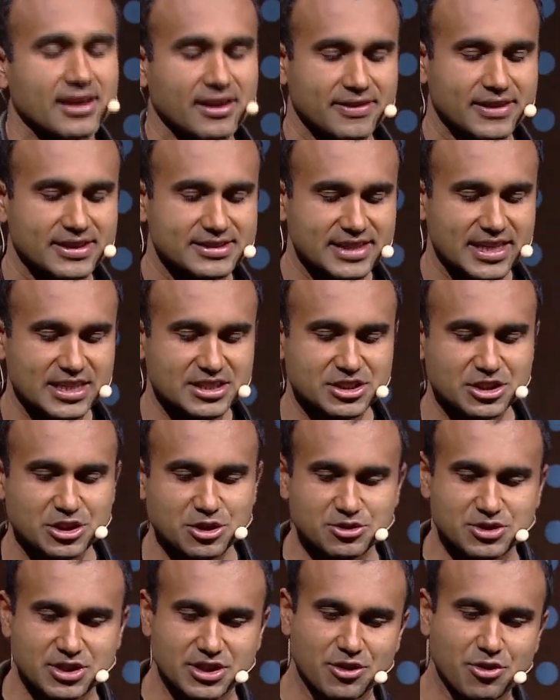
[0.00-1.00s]
that's actually
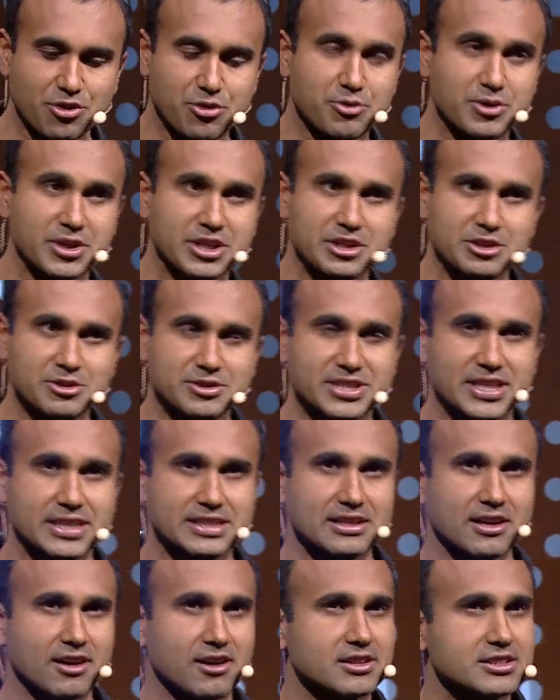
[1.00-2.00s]
using 3 new
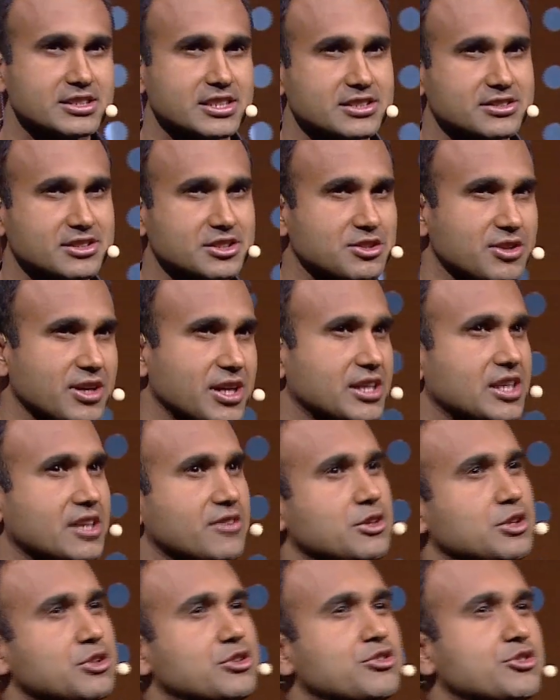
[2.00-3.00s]
technologies to try to
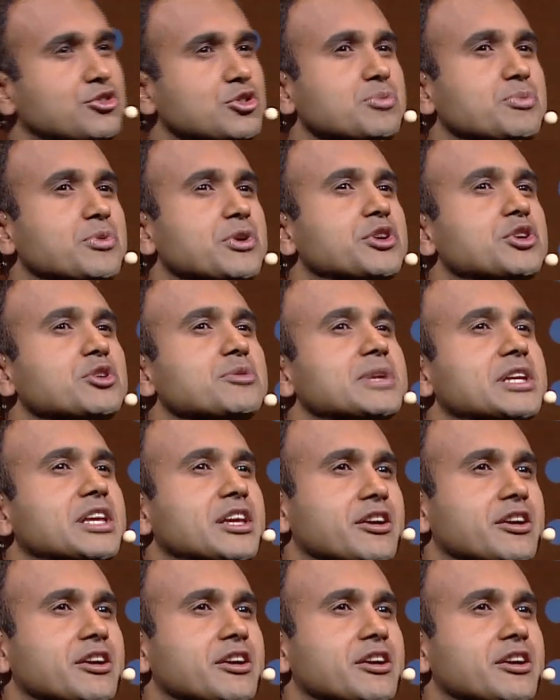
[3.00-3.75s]
give you superhuman